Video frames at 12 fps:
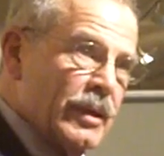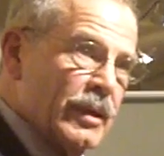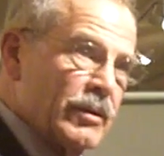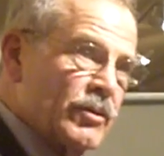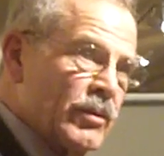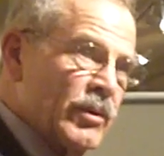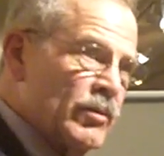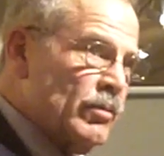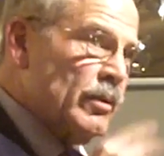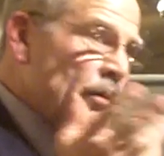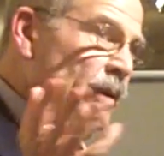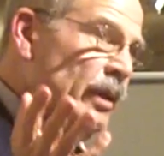Uh, so
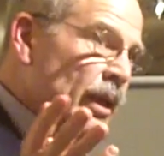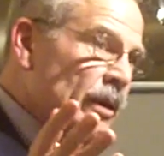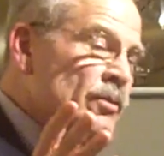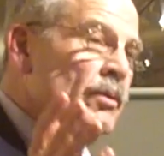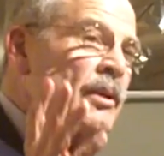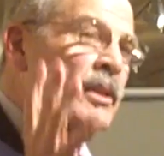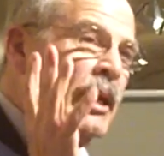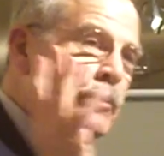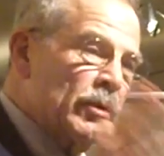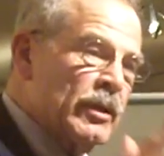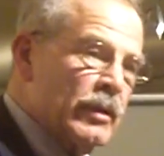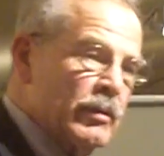this was going on. So at
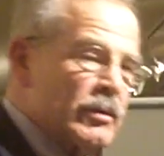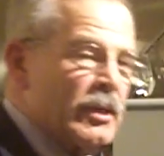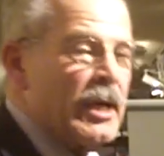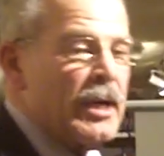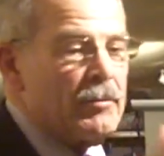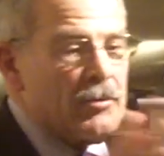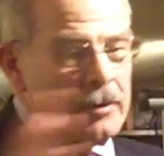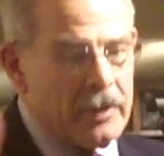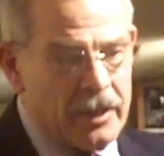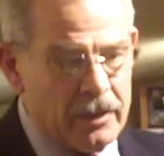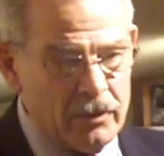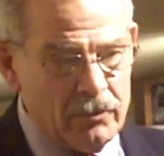that particular time,
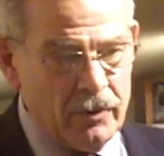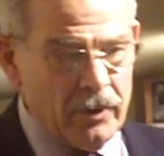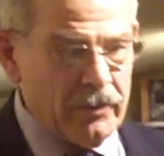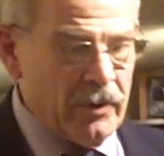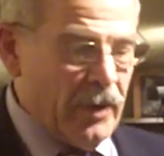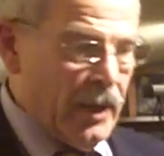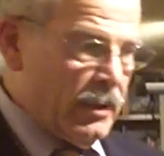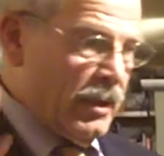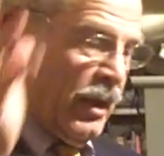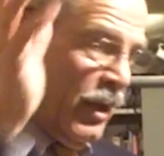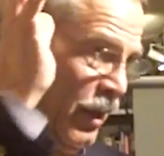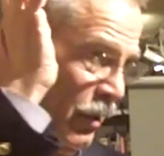toward the end of the war, you
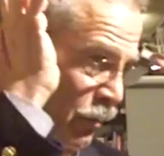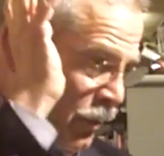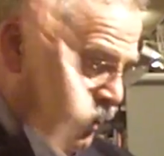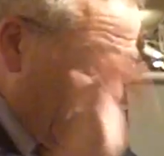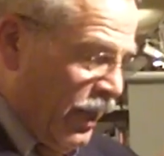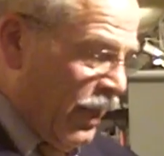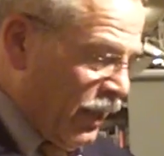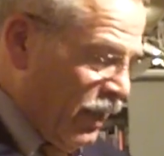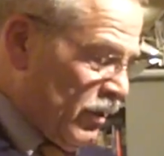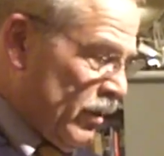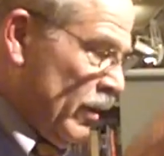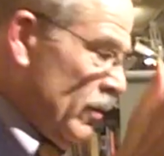had UK
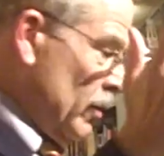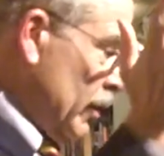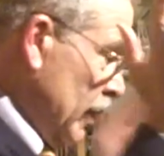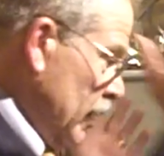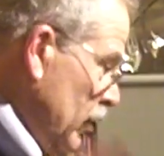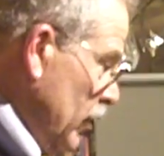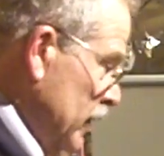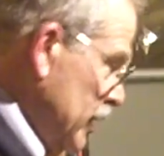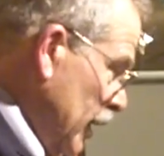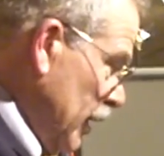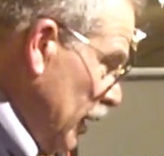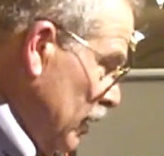against us, you had the
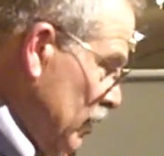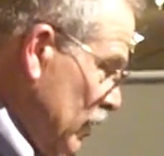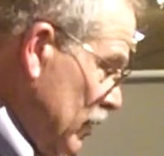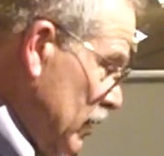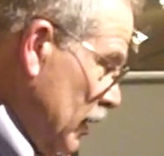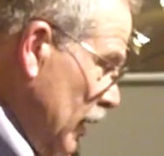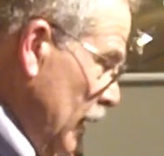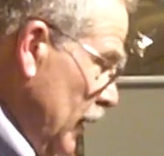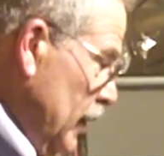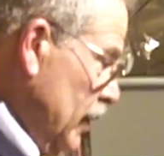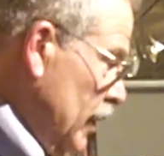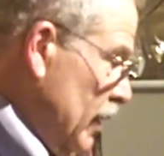USA against us,
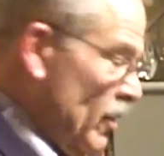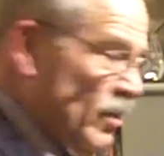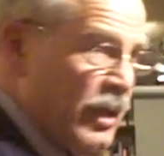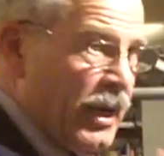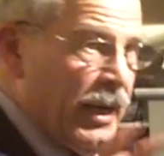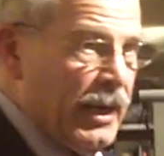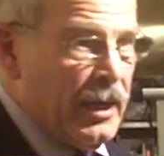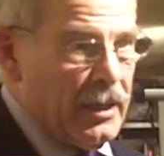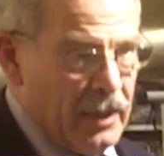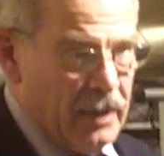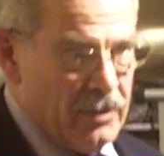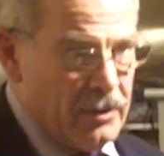uh, the CIA
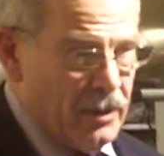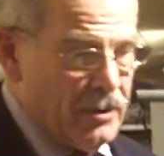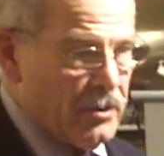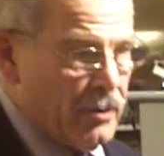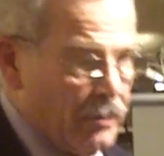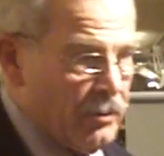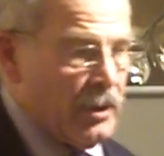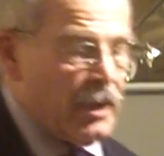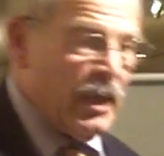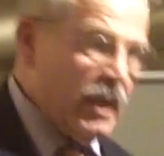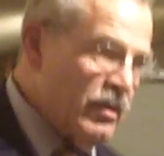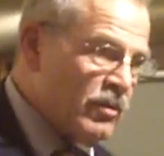against us. So
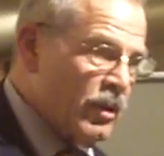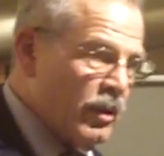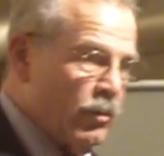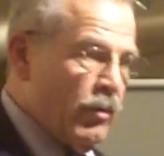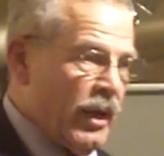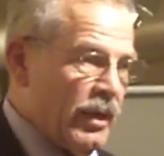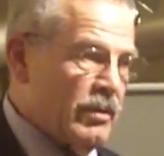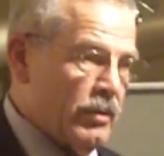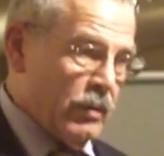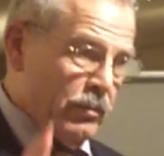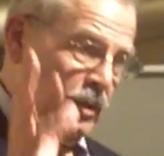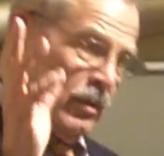the East and the
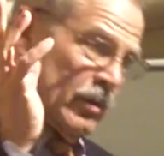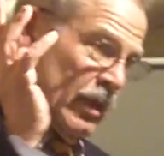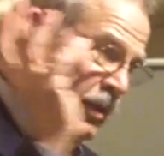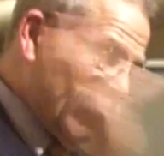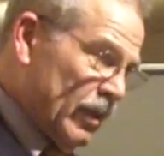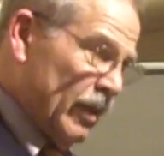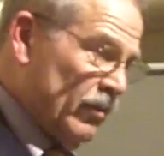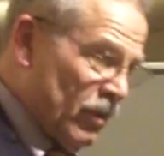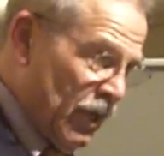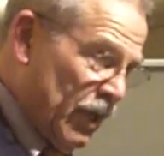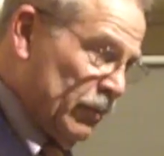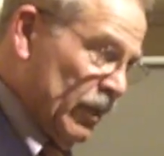West, uh, to say nothing of
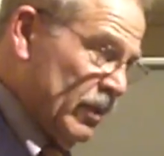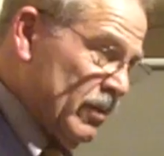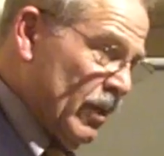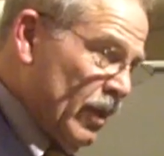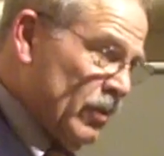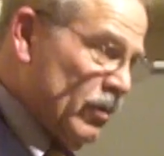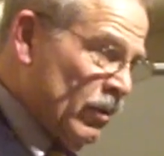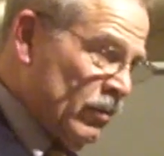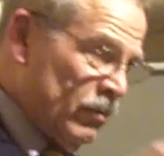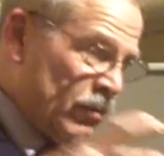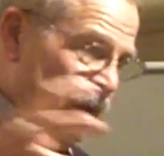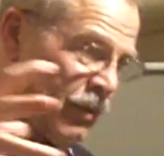the communists. So
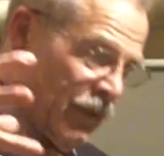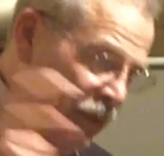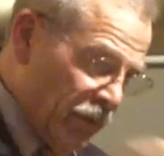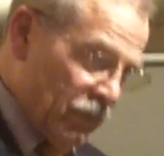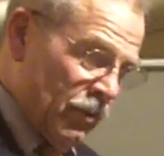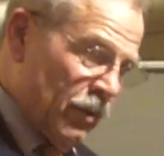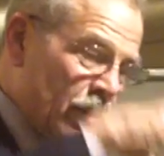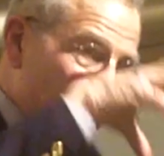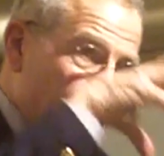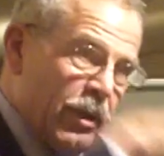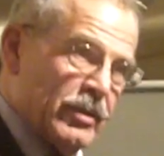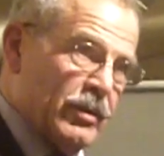we were in a
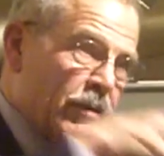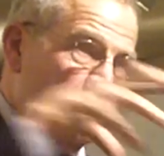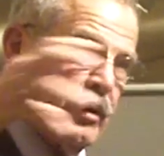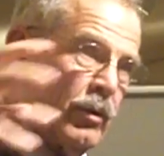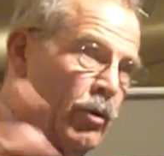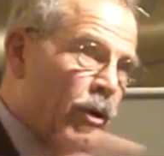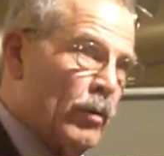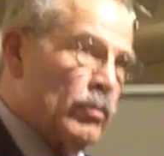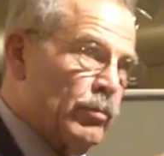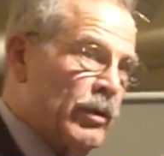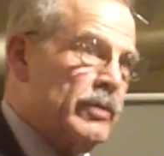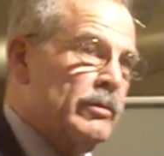certain pressure cooker, a
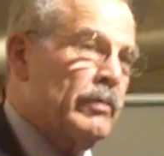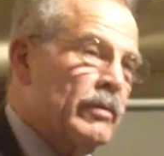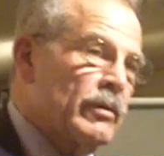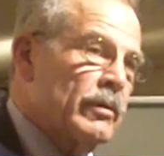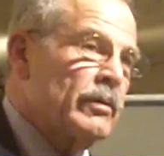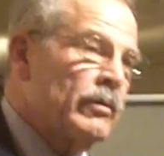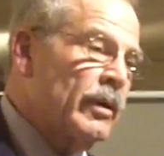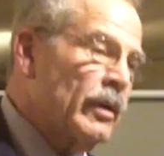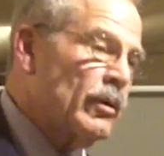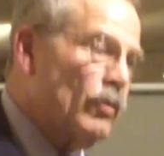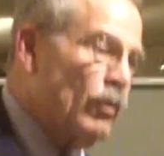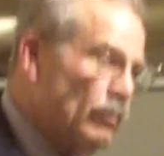horrible pressure cooker during
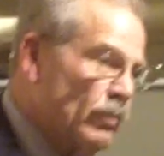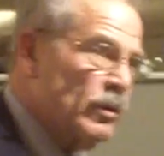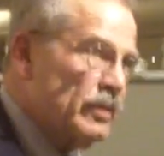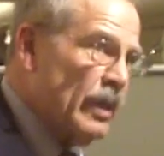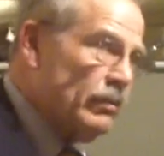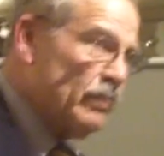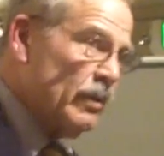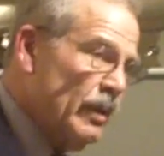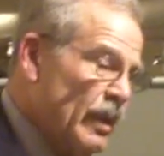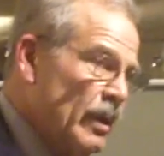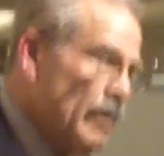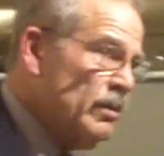a Cold War chapter.
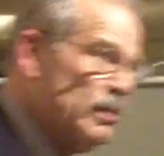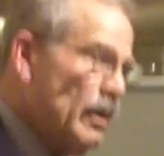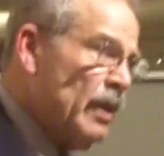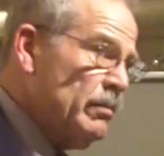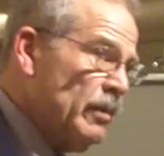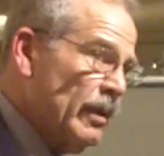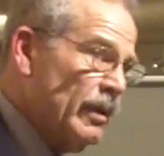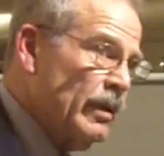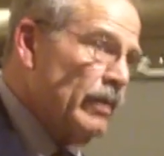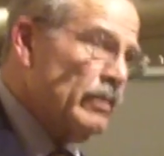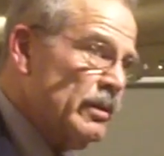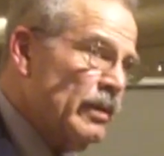It was a nightmare.
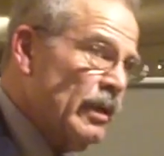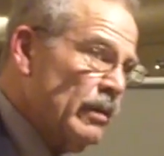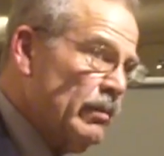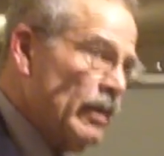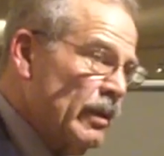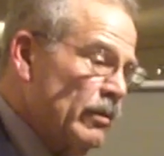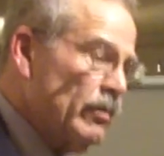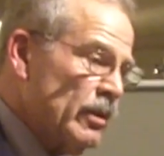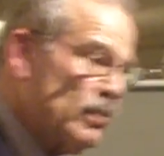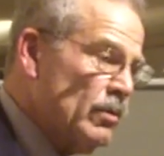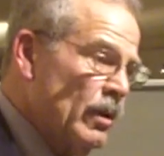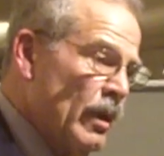It was a nightmare, and we
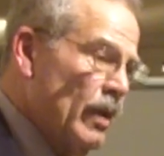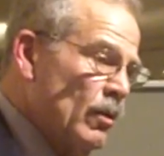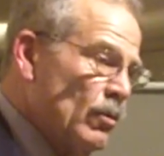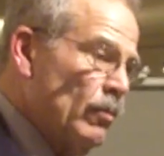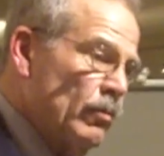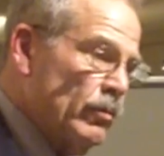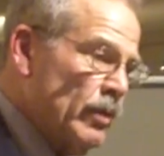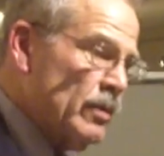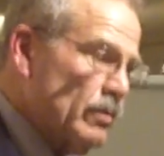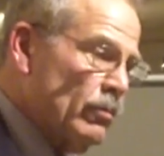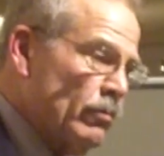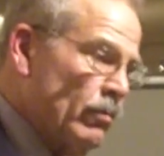just
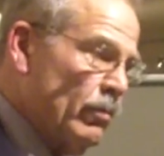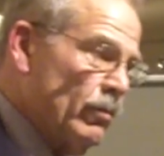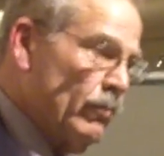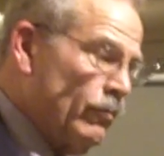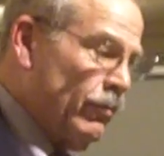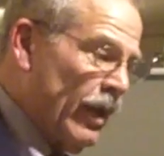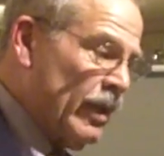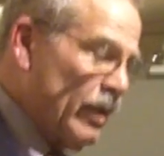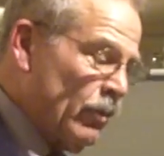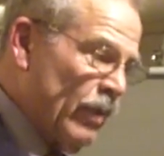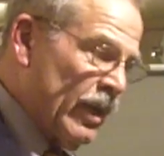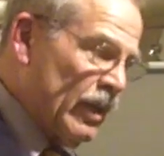just
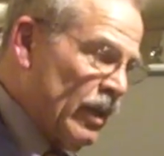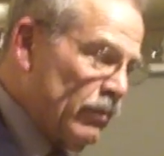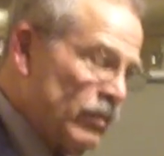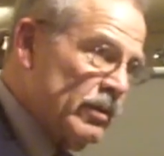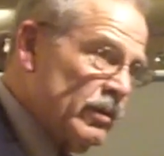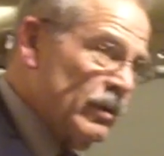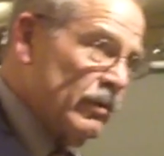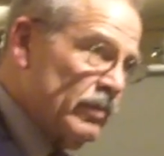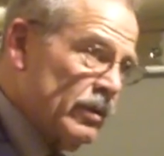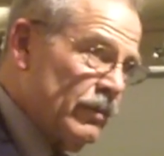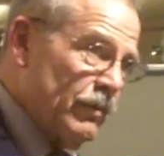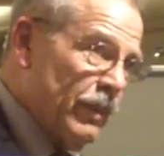finally ran out of
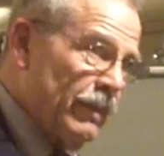reserves.